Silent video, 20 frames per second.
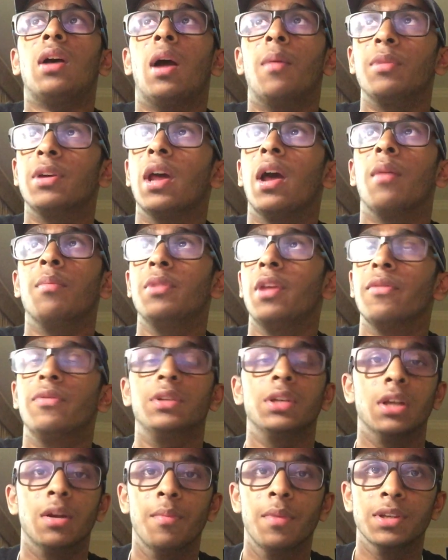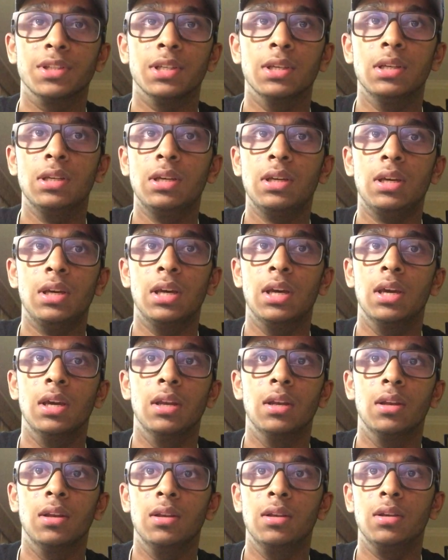I'm definitely gonna miss it,
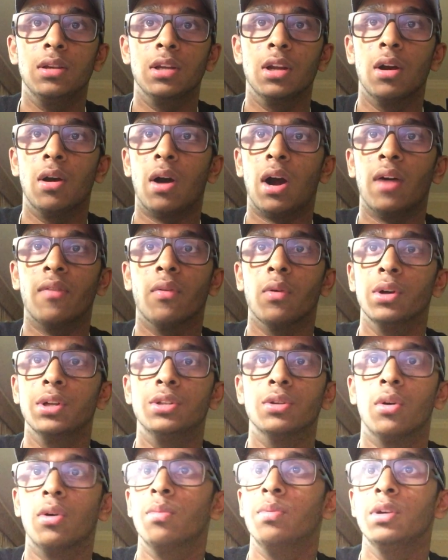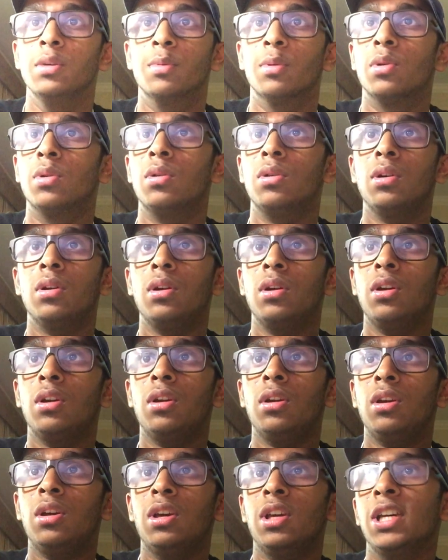and I've already told people,
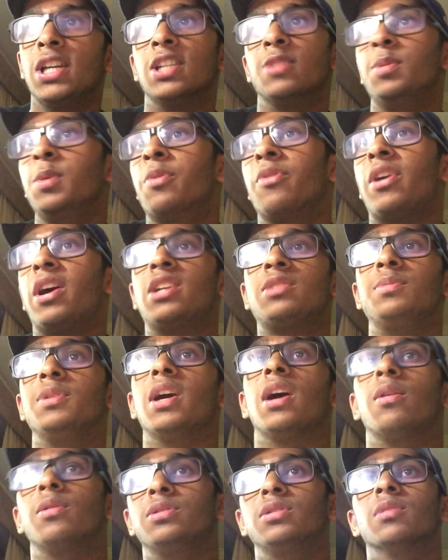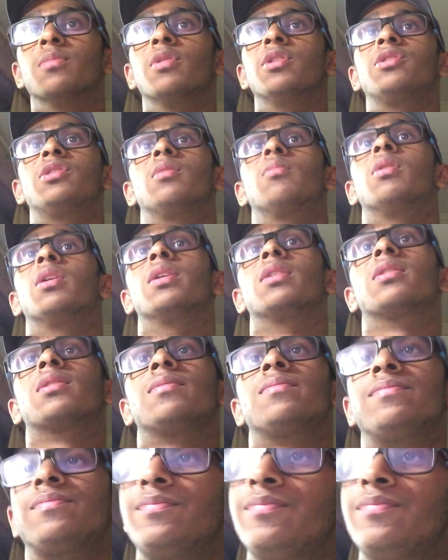because people ask me, how was your immersion? I'm like,